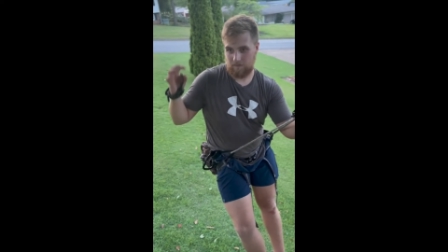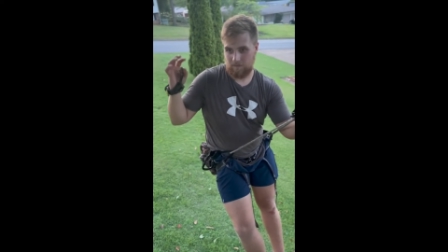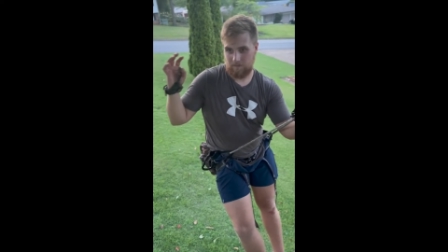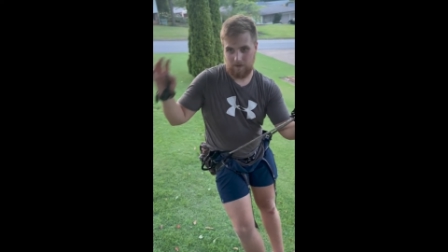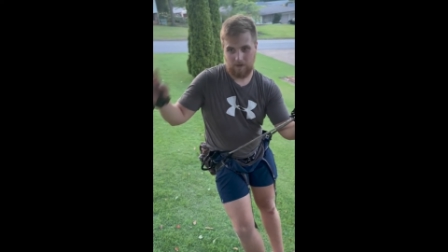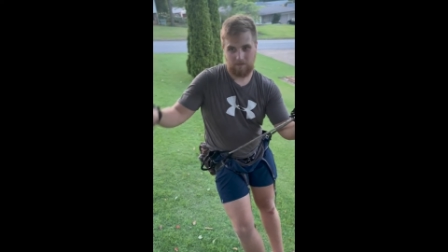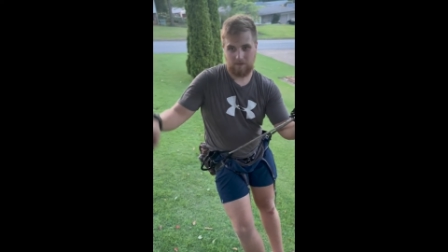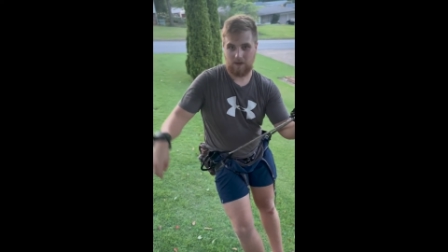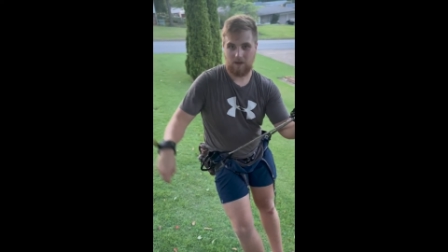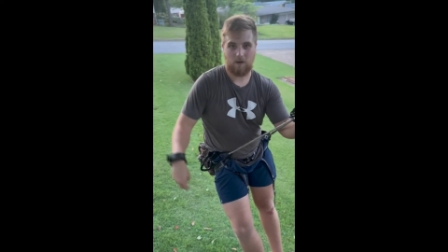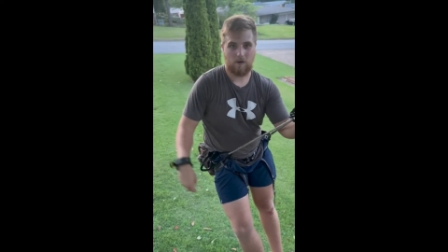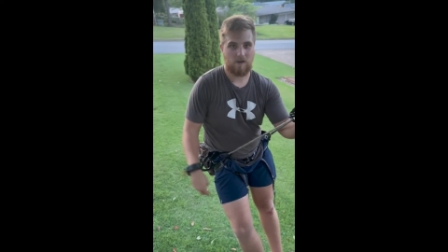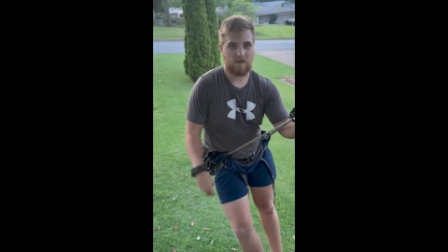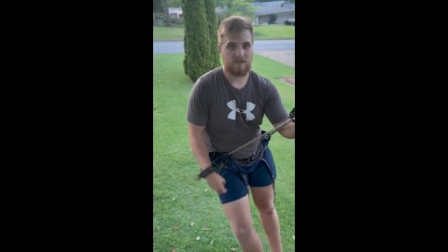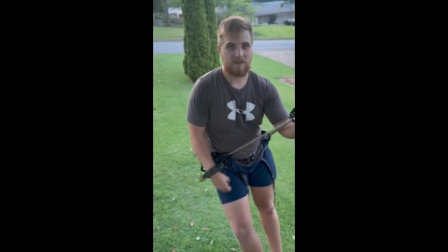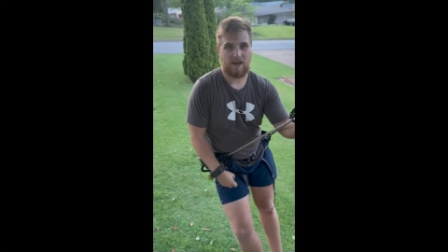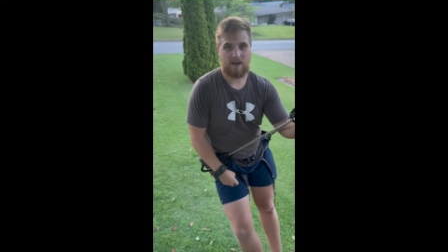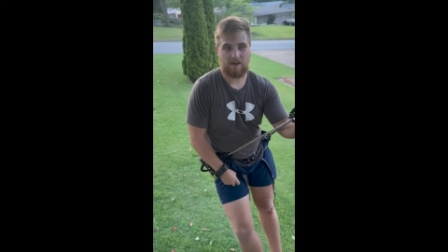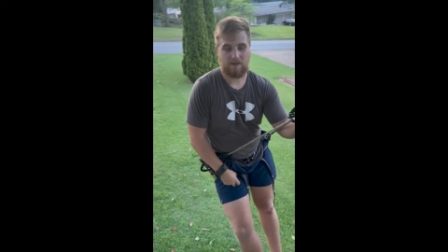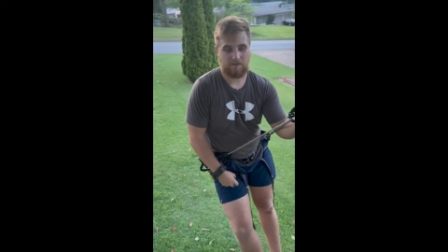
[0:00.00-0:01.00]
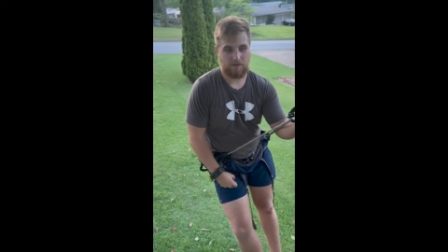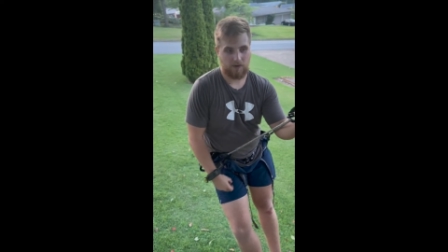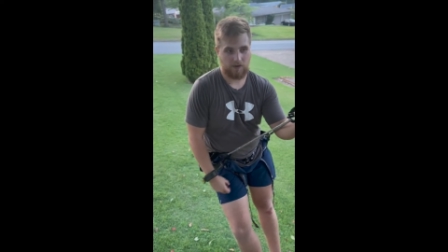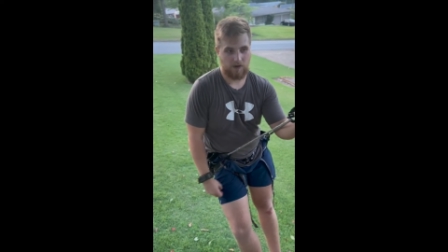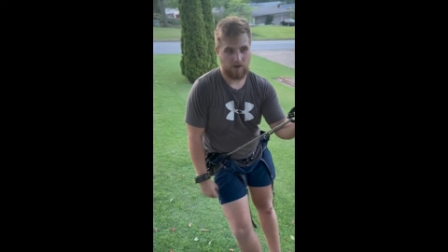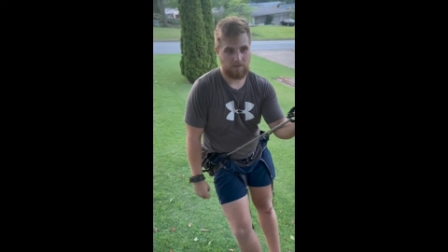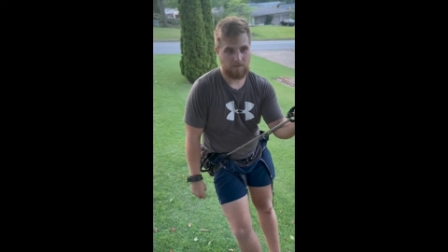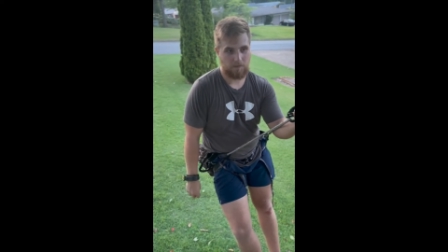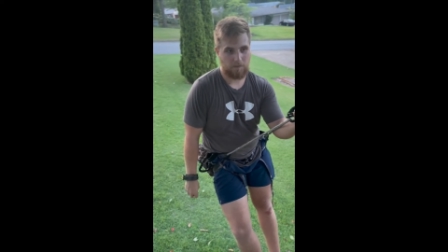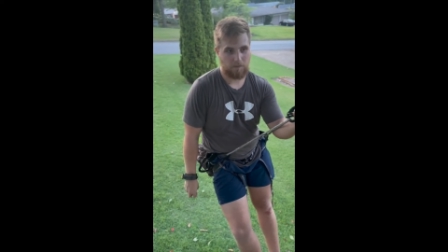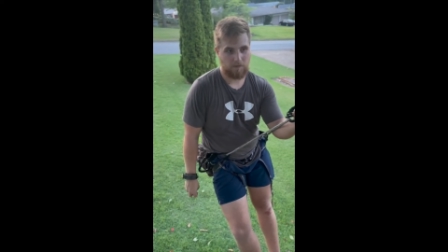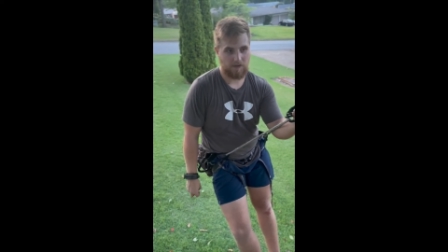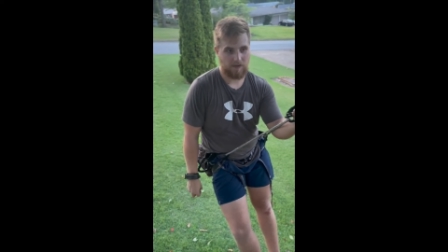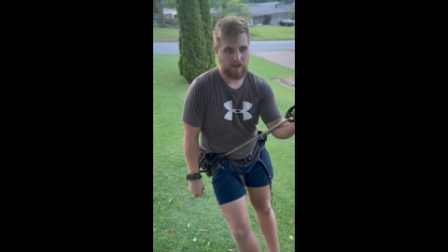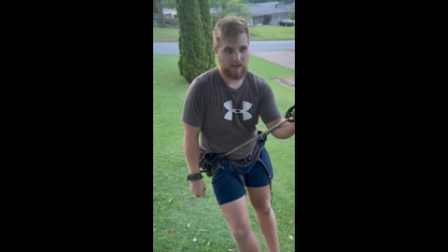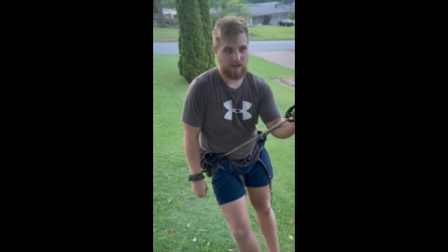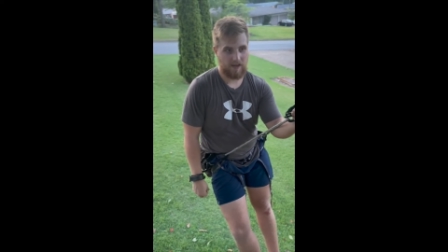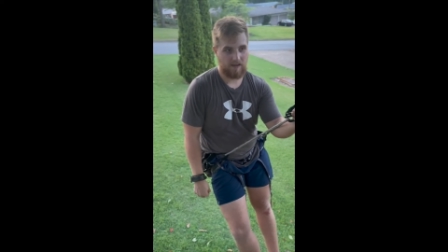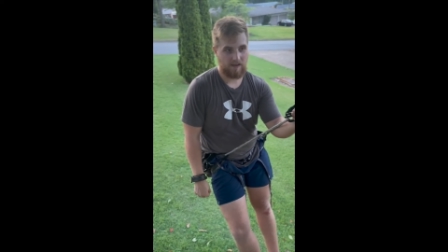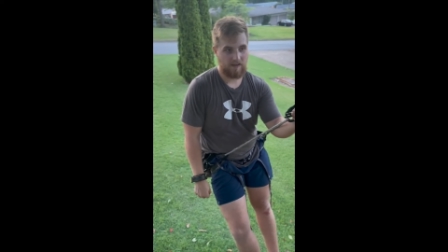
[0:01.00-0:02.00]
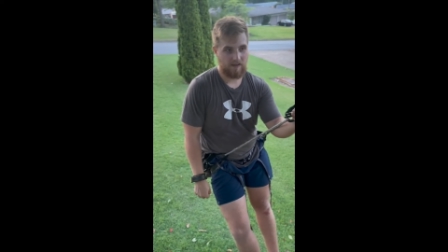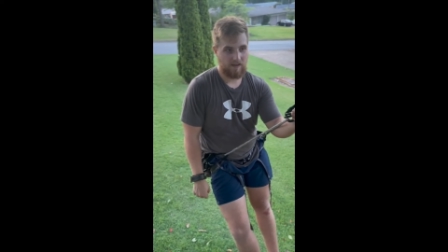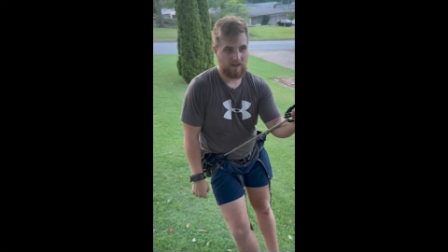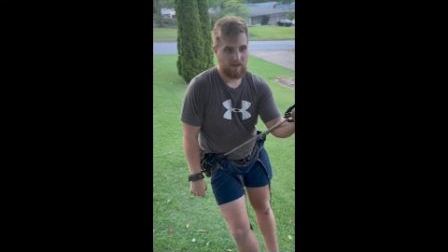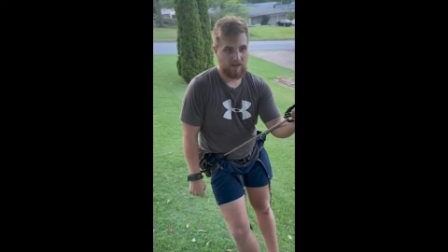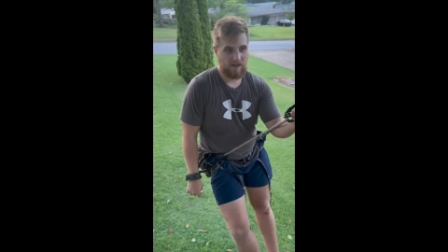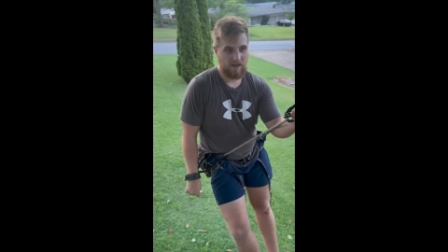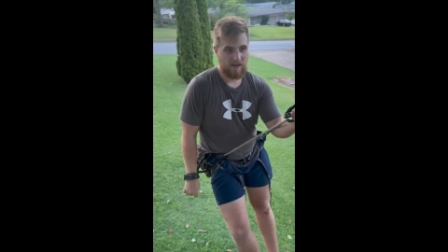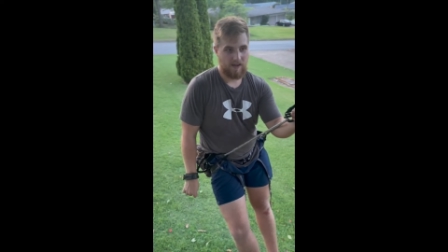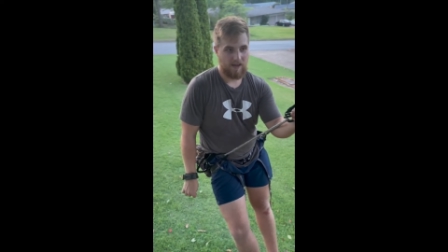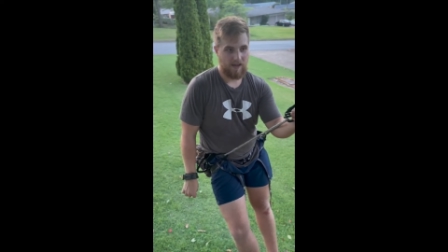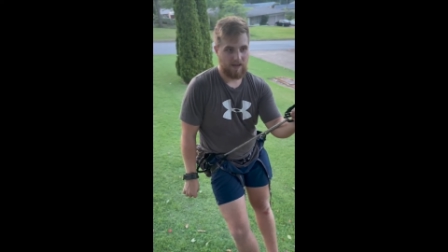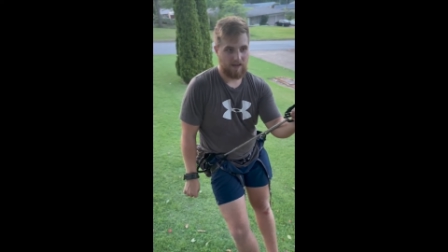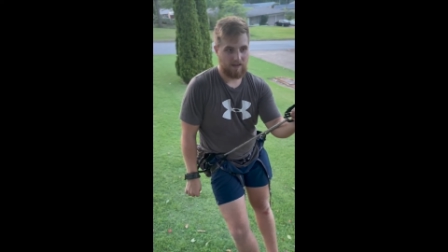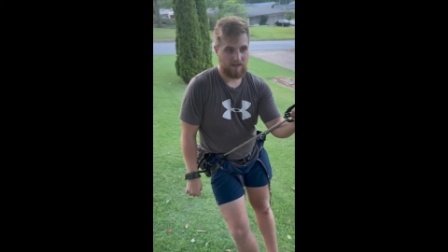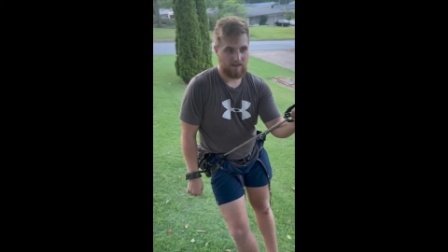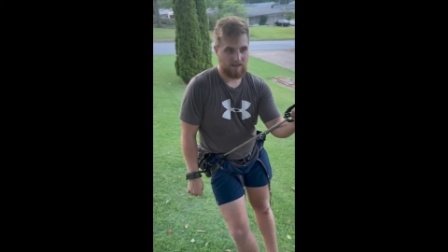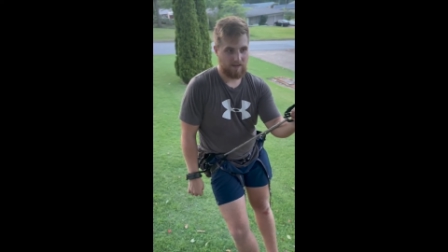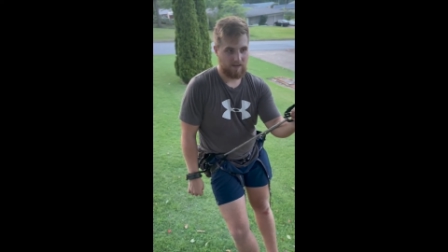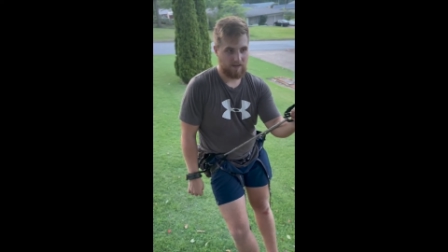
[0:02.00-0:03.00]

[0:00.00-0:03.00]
50 yards out if you're comfortable with that. And